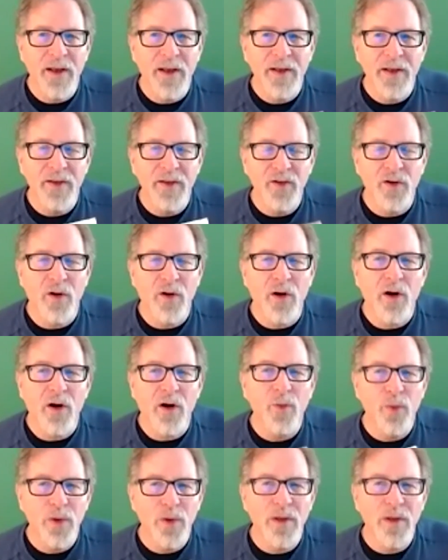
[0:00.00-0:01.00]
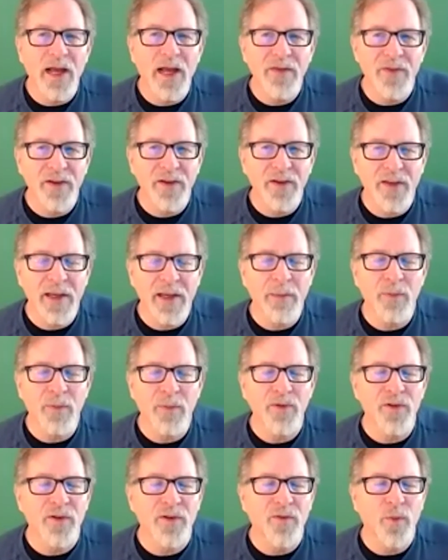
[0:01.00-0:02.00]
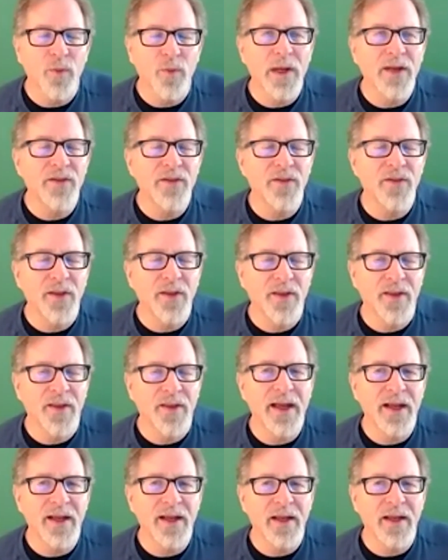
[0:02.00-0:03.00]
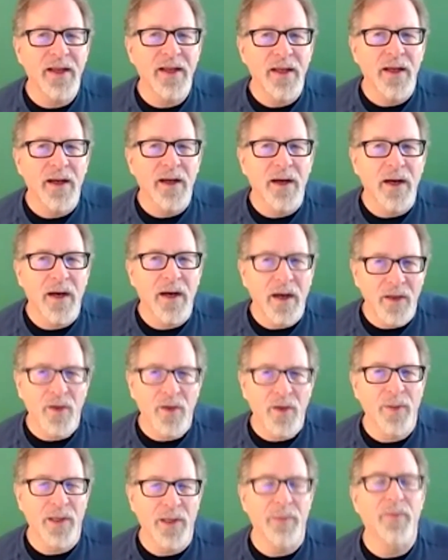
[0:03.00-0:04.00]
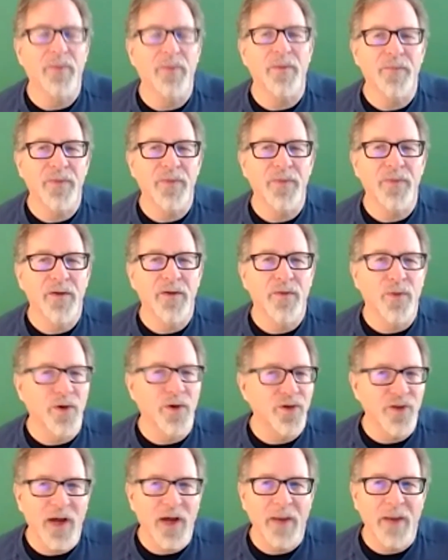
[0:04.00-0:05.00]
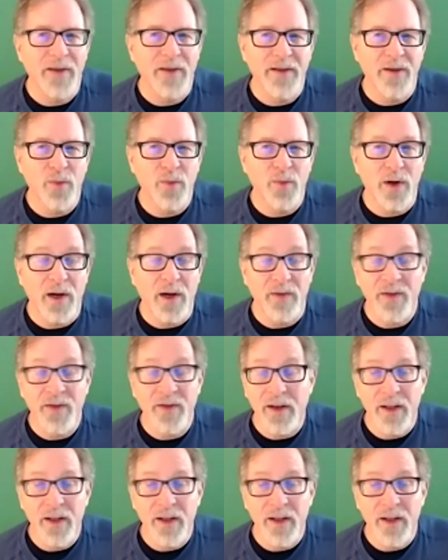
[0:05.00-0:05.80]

These are all real life examples of ways to thank other people for a job they did well.